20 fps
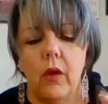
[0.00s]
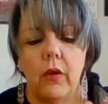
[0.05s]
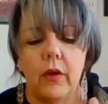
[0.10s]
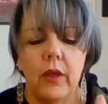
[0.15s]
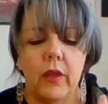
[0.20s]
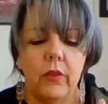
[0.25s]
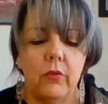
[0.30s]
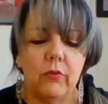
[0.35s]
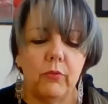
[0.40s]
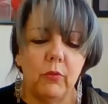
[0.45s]

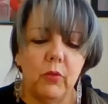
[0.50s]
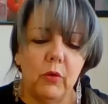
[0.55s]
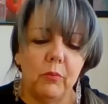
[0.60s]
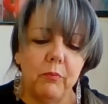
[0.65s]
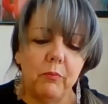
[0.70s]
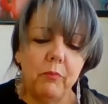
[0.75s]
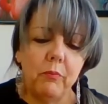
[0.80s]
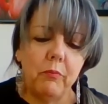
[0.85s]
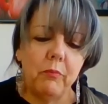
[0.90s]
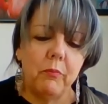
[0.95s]
Okay, there's
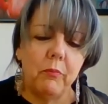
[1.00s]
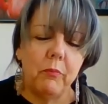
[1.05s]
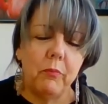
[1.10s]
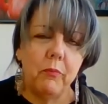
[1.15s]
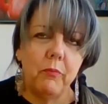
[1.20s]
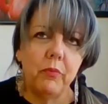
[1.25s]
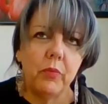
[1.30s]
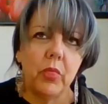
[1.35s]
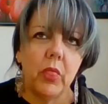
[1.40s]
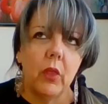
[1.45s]
more
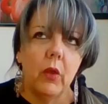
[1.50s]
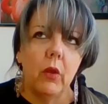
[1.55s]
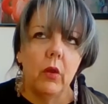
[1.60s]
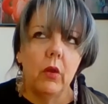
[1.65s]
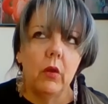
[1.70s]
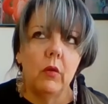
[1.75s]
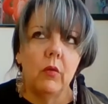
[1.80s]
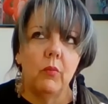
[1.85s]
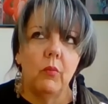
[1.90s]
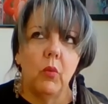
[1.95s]

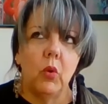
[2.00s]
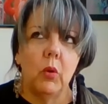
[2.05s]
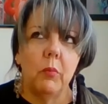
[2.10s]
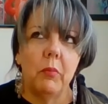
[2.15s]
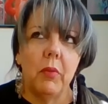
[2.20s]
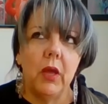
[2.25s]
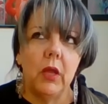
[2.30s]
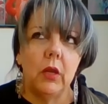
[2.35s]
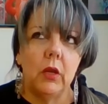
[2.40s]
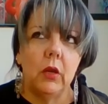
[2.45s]

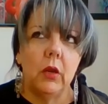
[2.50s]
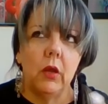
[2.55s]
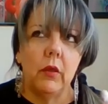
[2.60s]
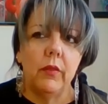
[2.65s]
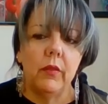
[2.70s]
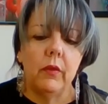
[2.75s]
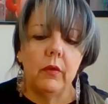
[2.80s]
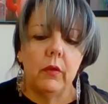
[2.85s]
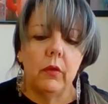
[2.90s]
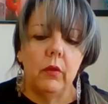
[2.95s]
button
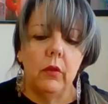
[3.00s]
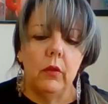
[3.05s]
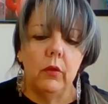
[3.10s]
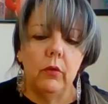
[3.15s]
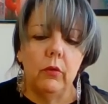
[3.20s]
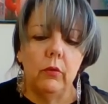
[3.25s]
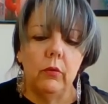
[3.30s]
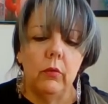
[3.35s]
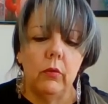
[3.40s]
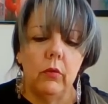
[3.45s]
on the
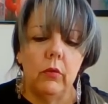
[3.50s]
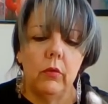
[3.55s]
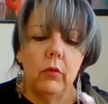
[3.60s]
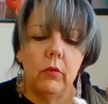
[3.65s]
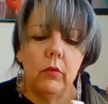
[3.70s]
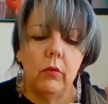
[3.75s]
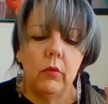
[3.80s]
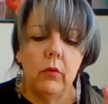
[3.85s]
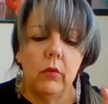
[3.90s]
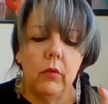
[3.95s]
glue
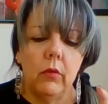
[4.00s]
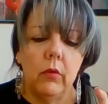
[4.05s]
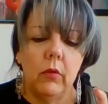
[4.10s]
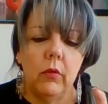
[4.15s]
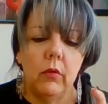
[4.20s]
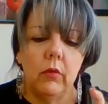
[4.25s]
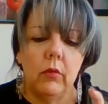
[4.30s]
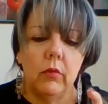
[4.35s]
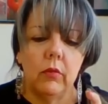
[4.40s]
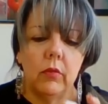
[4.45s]

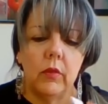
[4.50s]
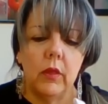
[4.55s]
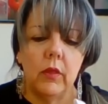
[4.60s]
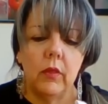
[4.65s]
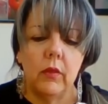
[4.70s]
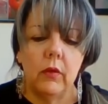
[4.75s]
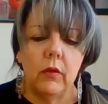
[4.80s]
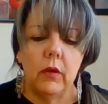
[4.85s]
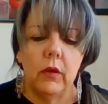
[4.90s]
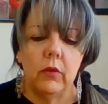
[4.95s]

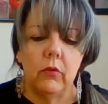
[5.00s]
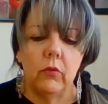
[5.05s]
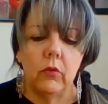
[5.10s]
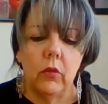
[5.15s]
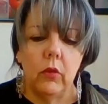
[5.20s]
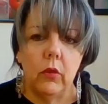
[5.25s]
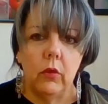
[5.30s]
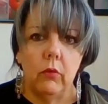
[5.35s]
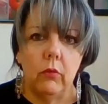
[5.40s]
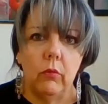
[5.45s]
than there is
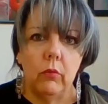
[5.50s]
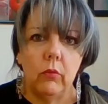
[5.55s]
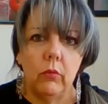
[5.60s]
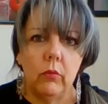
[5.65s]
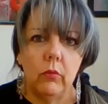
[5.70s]
glue.